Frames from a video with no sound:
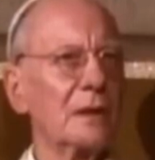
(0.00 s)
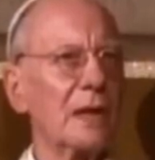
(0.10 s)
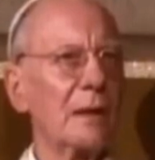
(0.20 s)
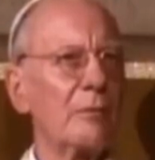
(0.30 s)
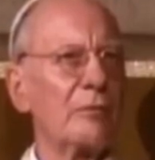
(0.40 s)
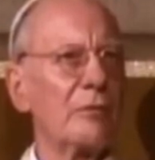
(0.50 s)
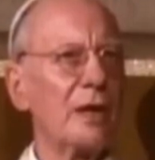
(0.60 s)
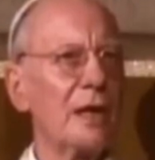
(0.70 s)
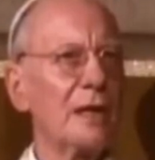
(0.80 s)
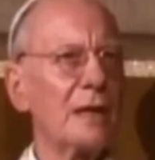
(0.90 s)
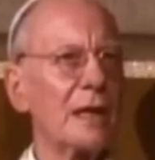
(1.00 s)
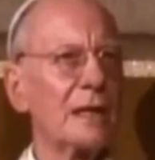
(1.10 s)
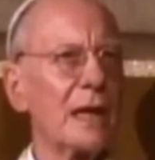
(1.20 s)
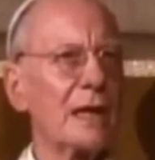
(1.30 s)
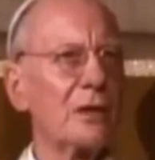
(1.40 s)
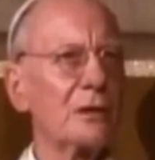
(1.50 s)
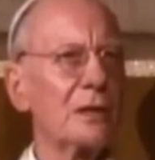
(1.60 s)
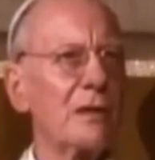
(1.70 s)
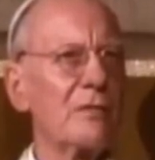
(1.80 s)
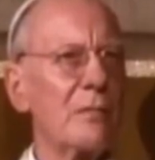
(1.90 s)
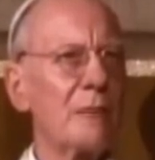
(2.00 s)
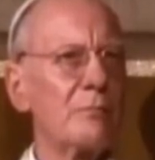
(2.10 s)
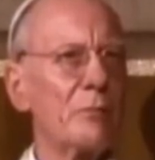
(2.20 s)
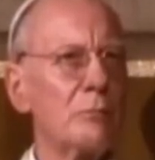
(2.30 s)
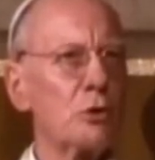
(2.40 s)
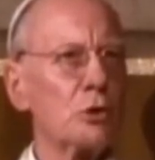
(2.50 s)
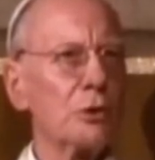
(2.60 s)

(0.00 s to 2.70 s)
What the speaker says: I'm afraid I cannot give my permission.